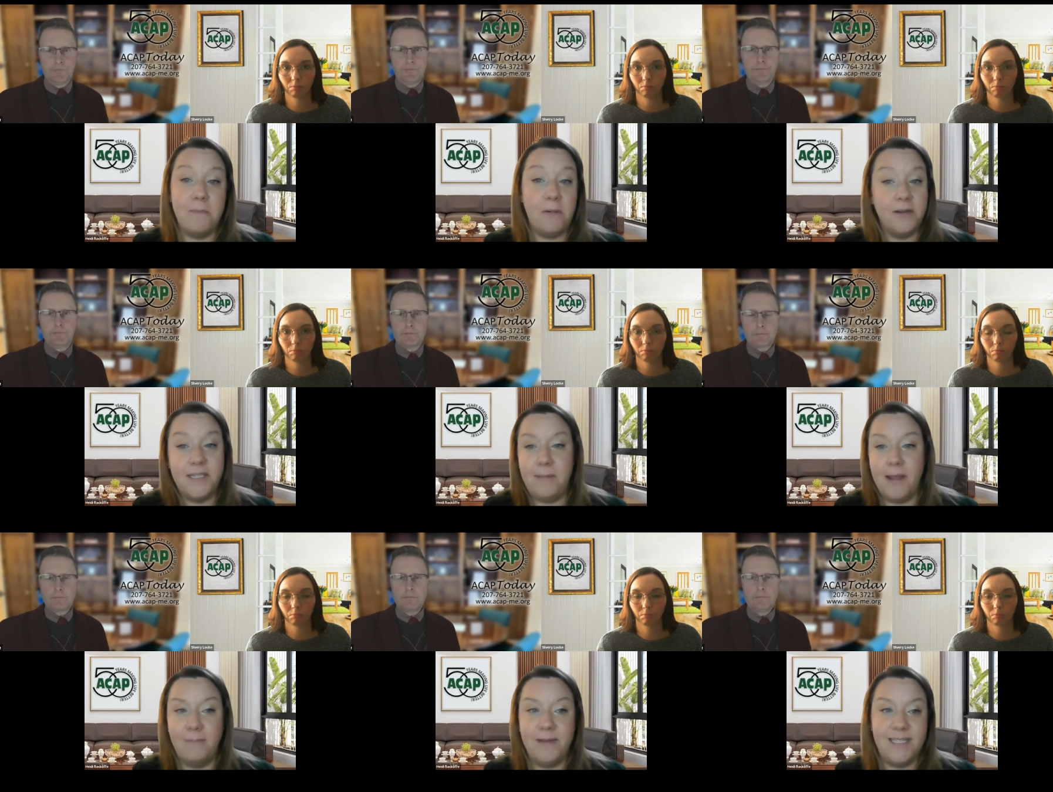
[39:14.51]
Speaker 1: people are
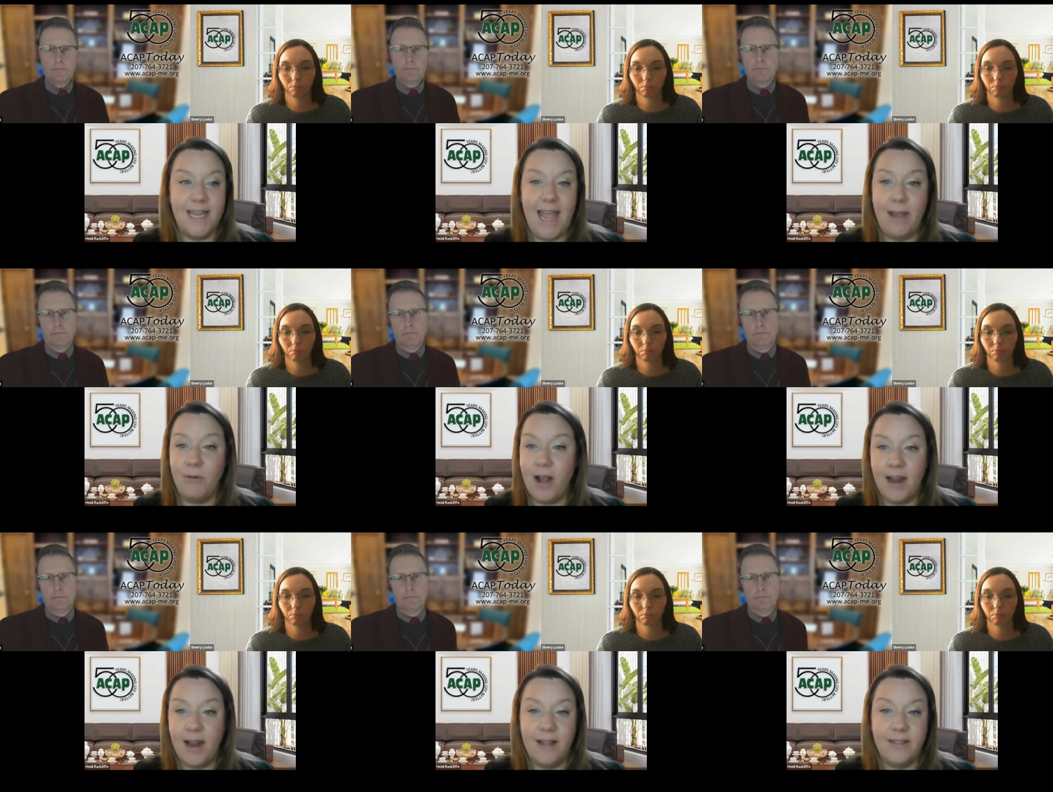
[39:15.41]
stepping up to say hey we're
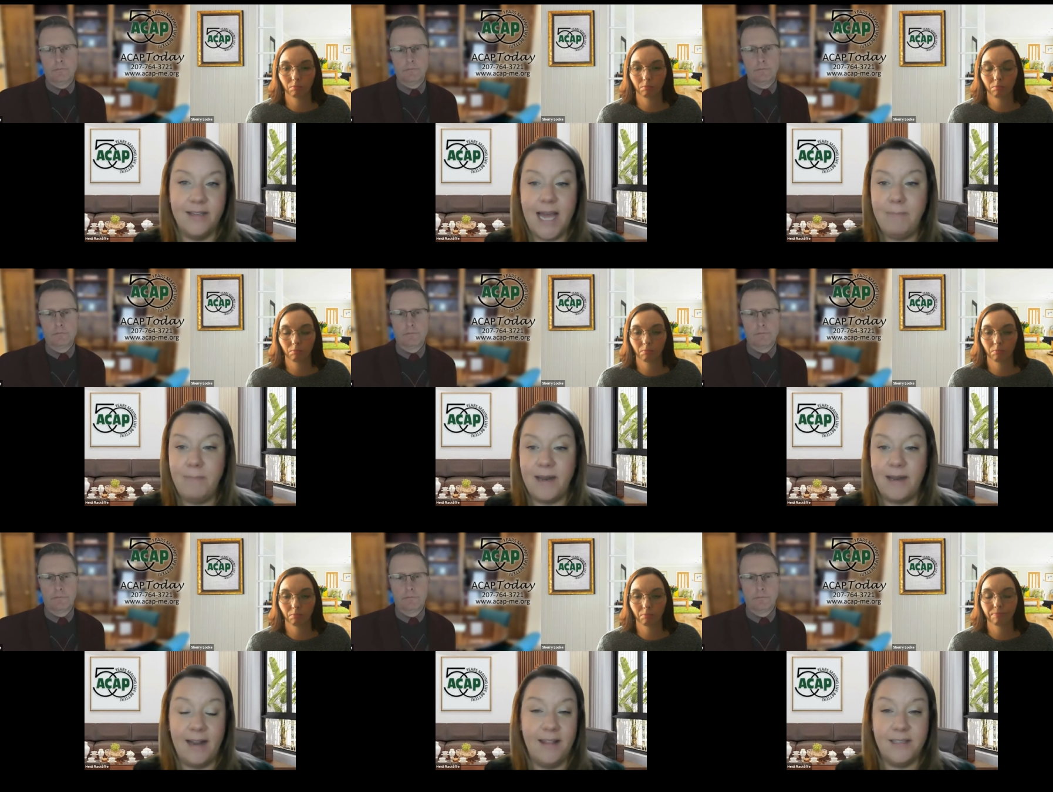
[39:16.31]
not going to let this
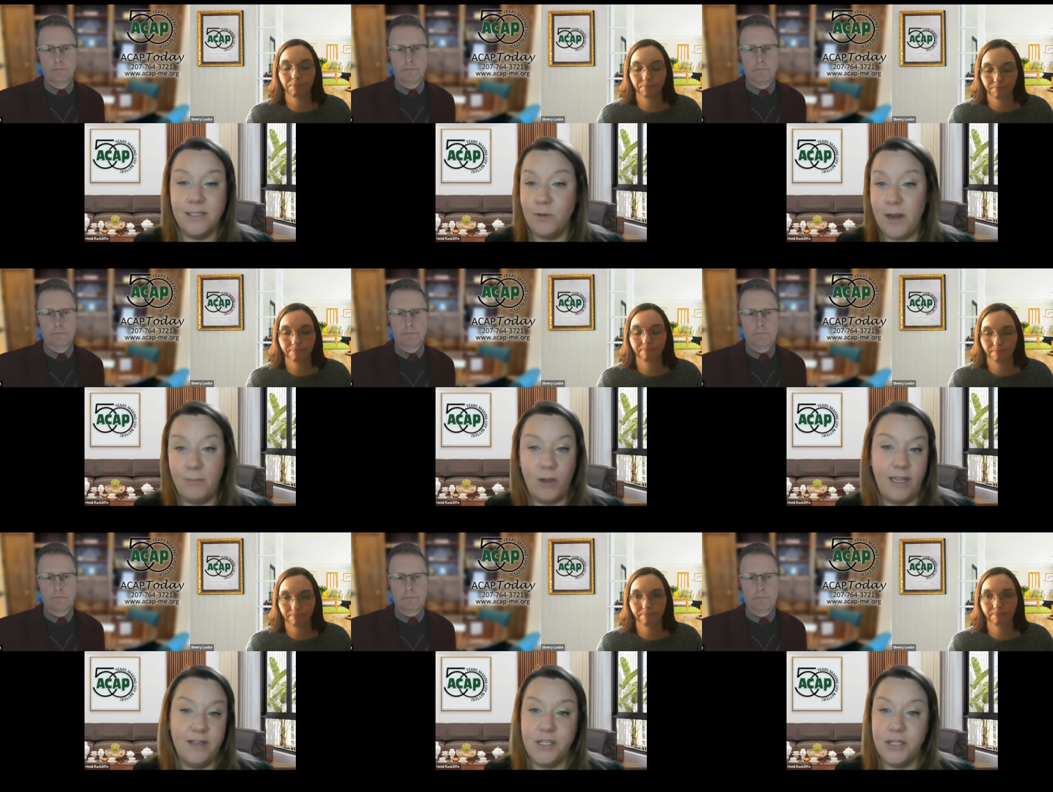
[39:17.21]
happen and this is what i'm
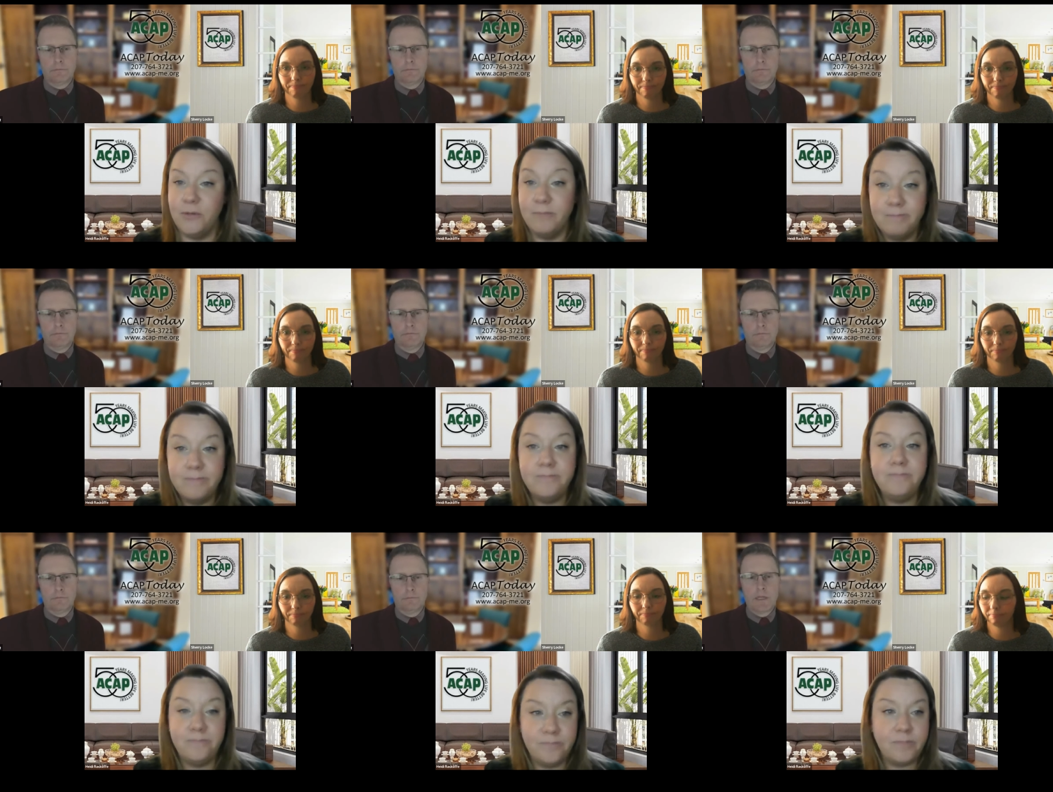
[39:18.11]
willing to do
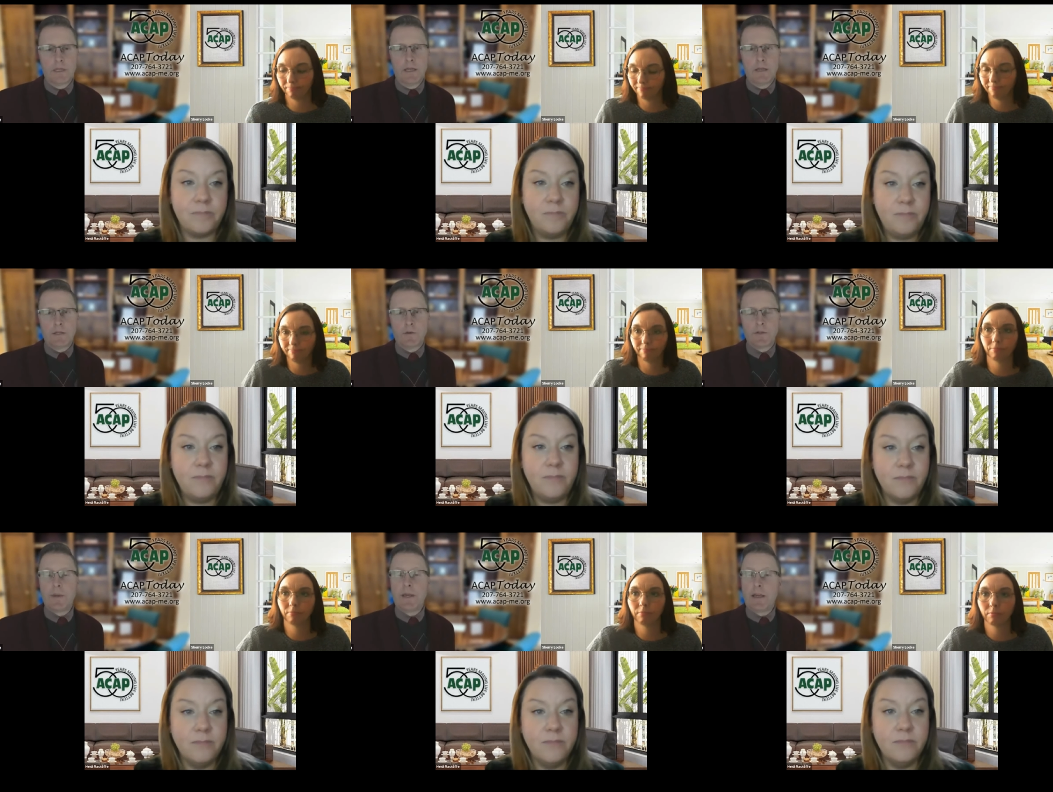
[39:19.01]
Speaker 2: so
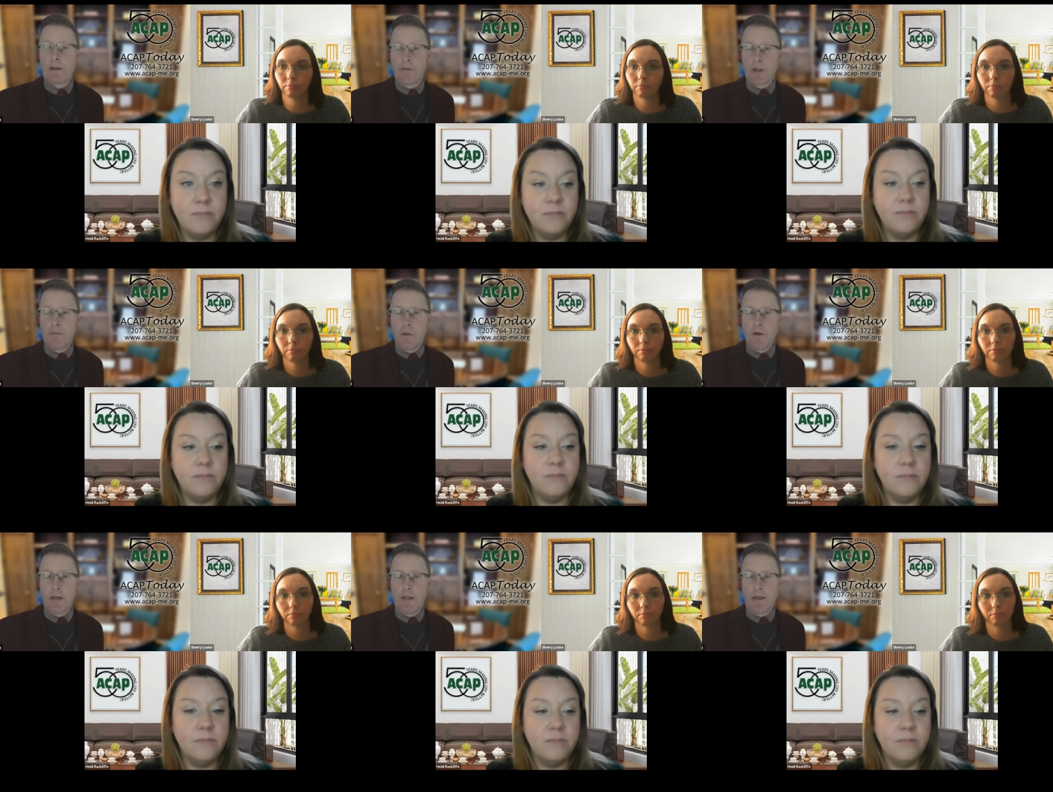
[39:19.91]
speaking of the
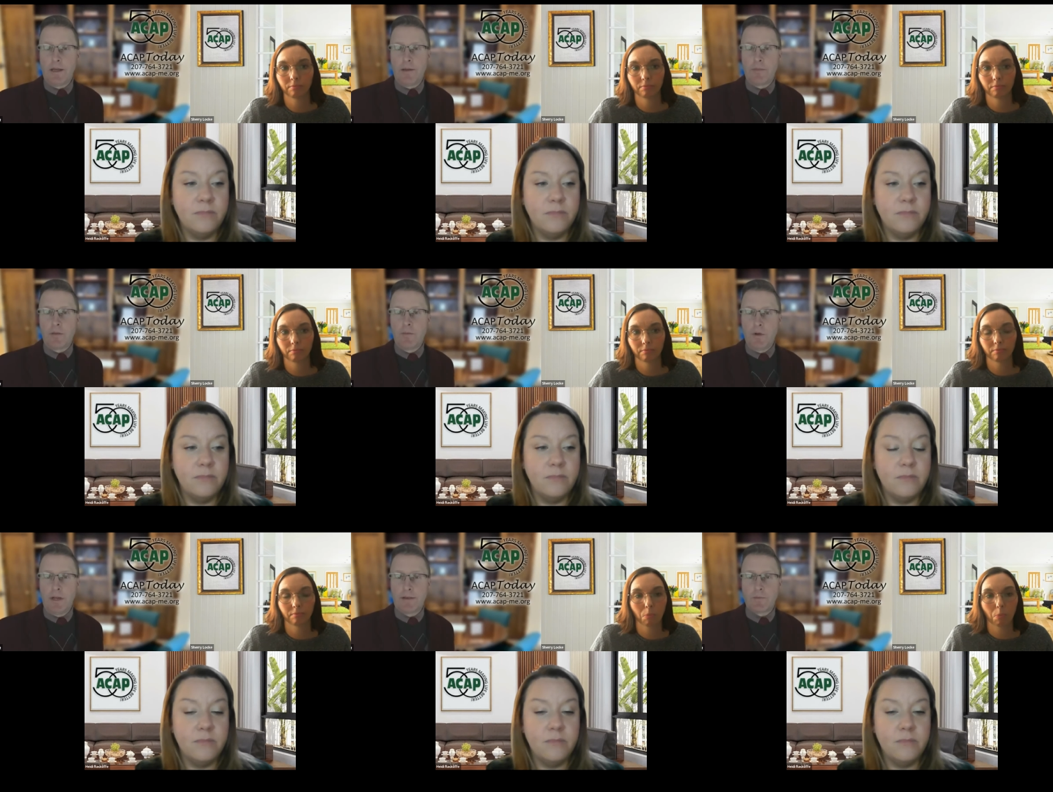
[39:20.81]
community, um, the
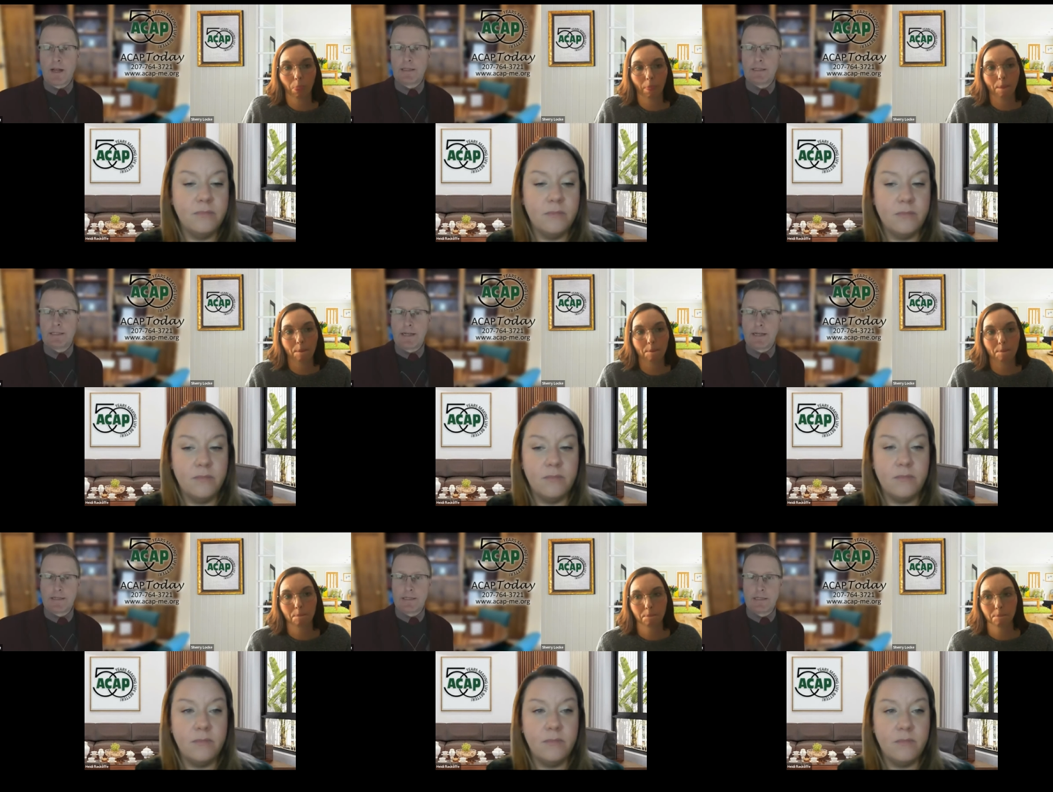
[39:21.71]
community has rallied to get
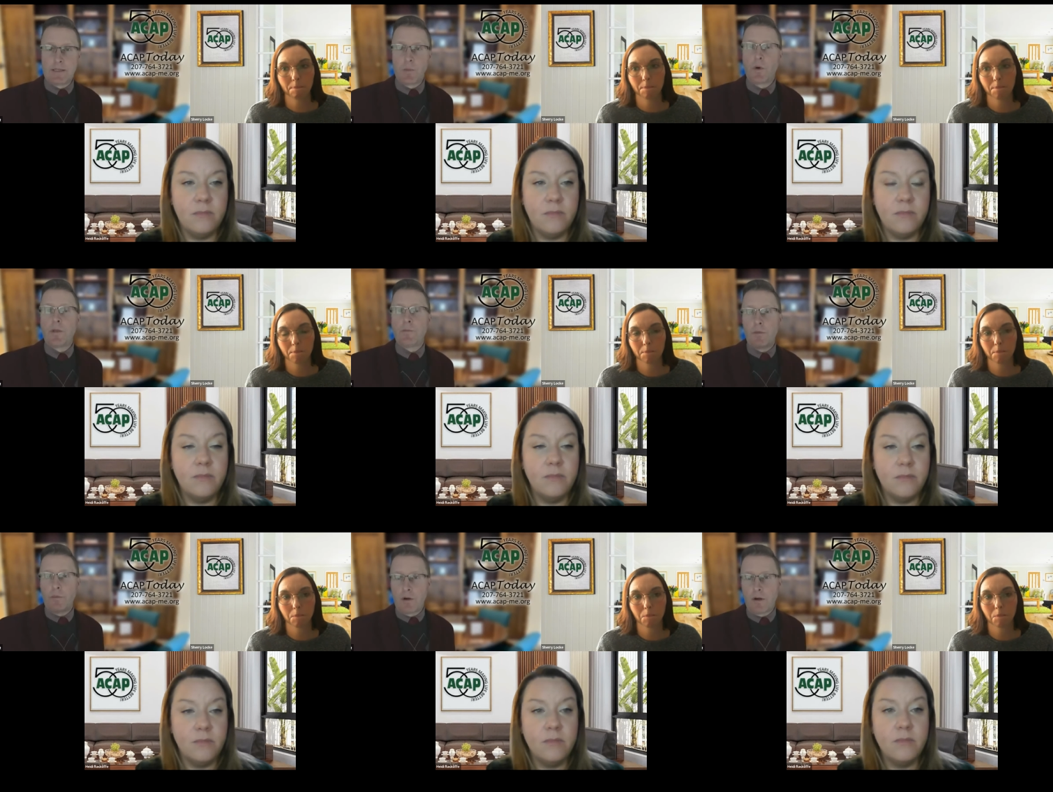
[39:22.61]
us to this point,
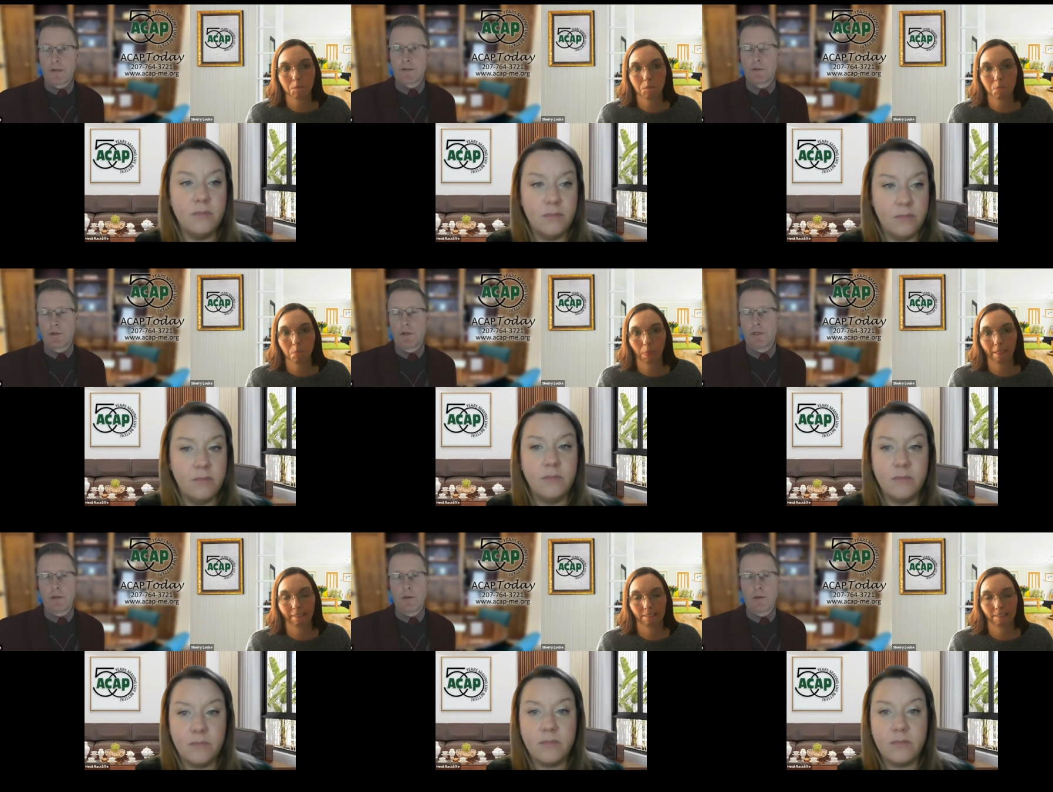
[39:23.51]
but we are also turning to